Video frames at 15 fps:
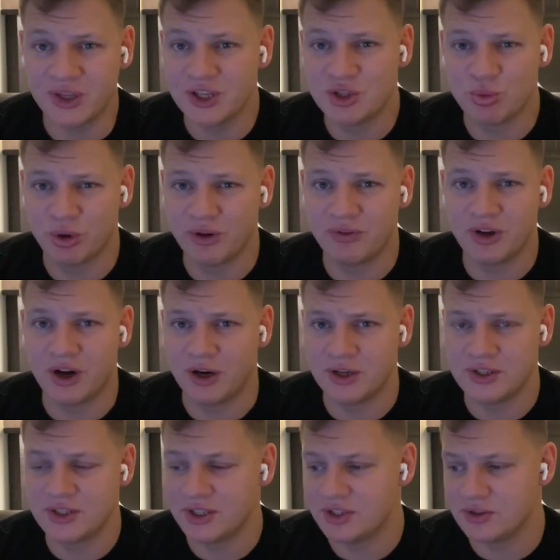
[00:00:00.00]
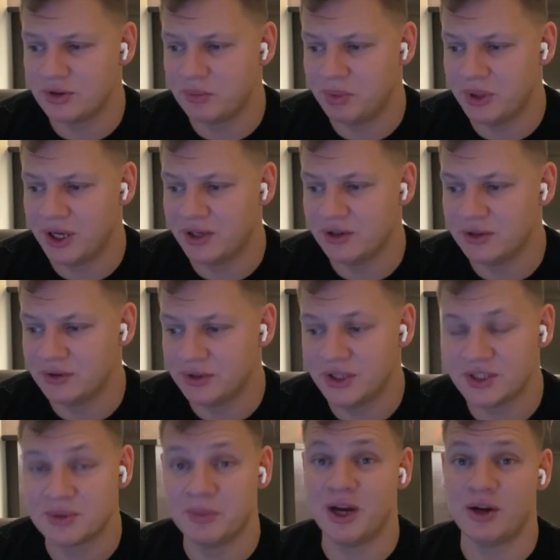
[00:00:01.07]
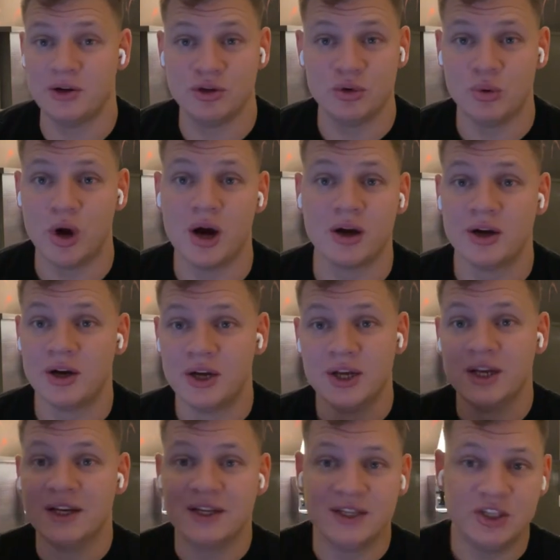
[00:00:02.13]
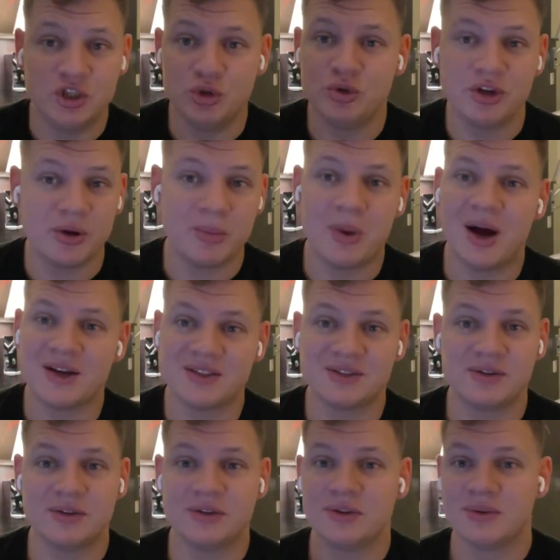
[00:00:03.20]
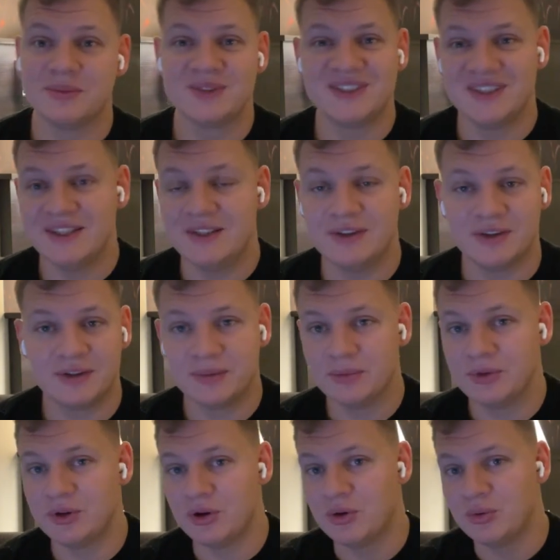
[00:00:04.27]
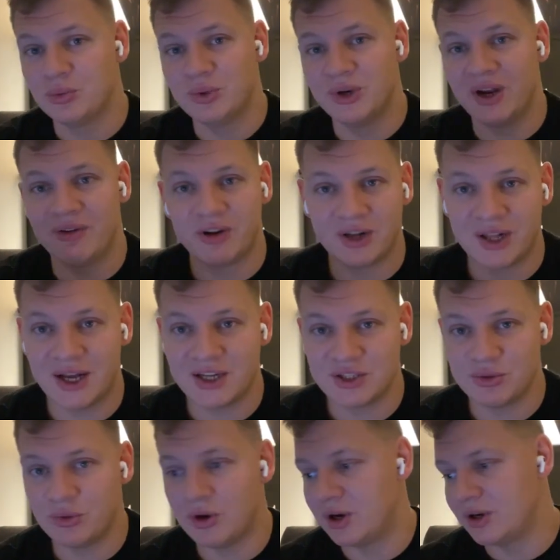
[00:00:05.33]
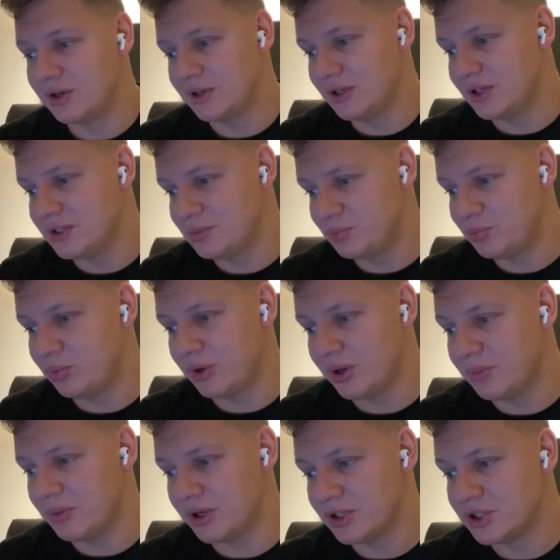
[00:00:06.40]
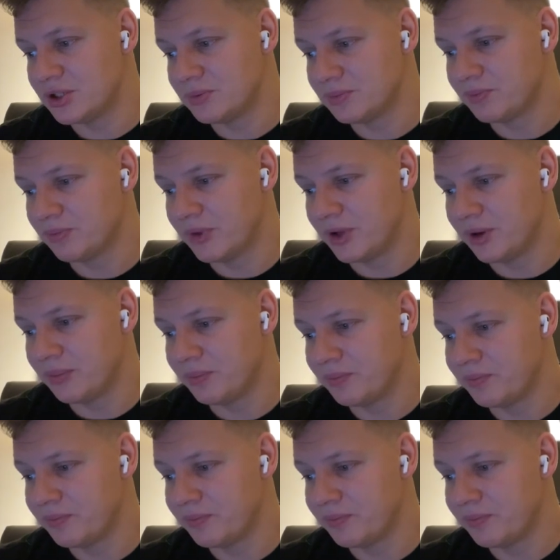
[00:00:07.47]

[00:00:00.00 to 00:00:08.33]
it's one of the hardest things on the planet. Doesn't matter you are junior, master, senior, you know, whatever class you are. It's pretty much yeah.